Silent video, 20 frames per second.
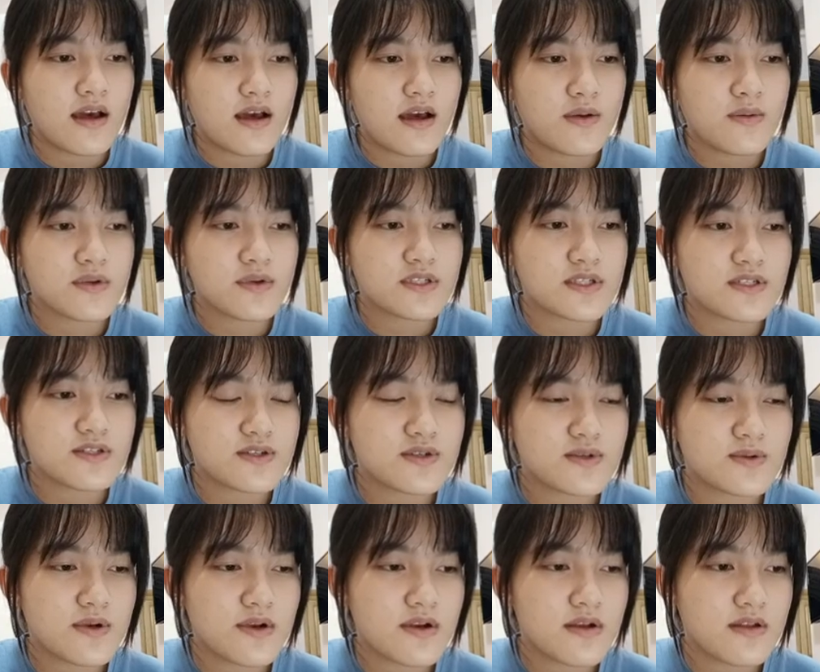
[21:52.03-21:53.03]
I wasn't
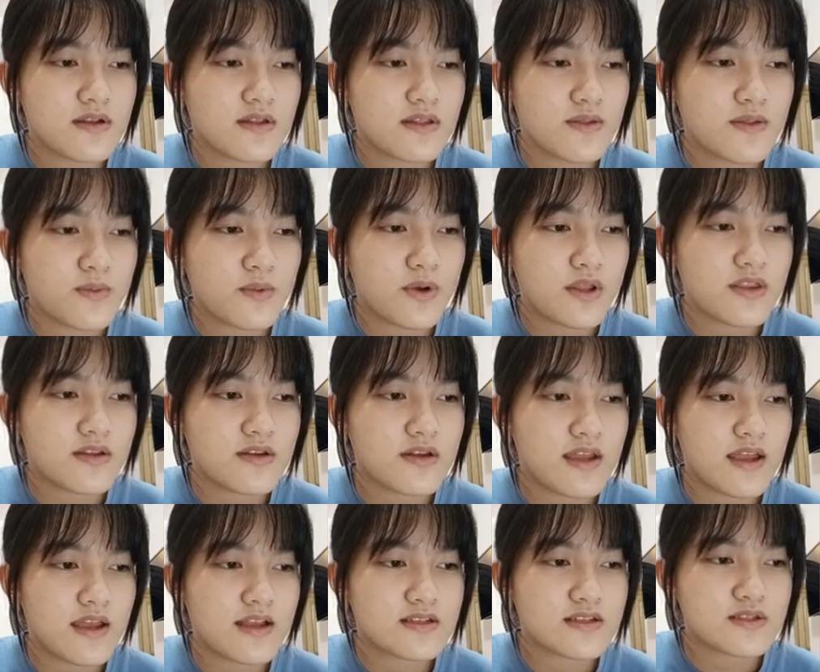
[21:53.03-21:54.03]
sure what the
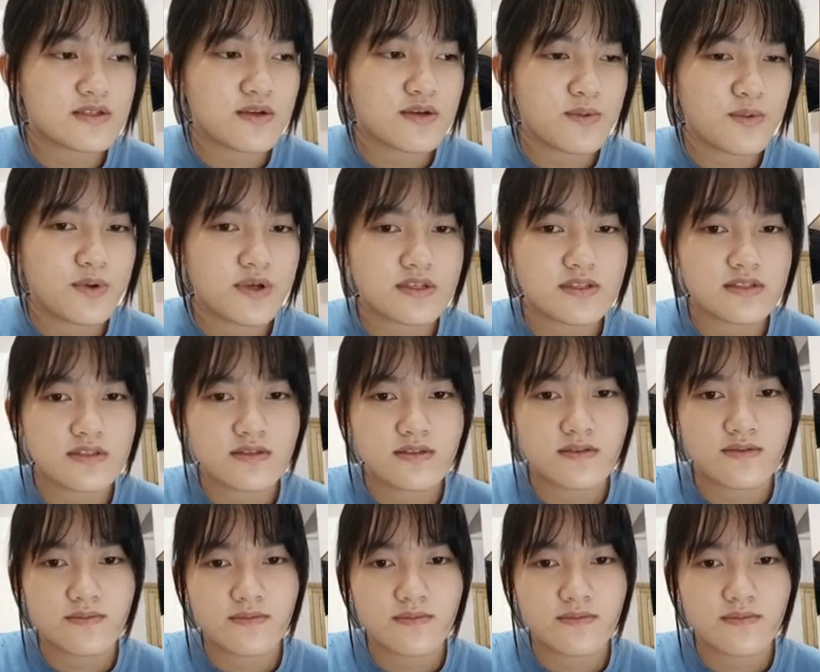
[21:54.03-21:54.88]
answer was.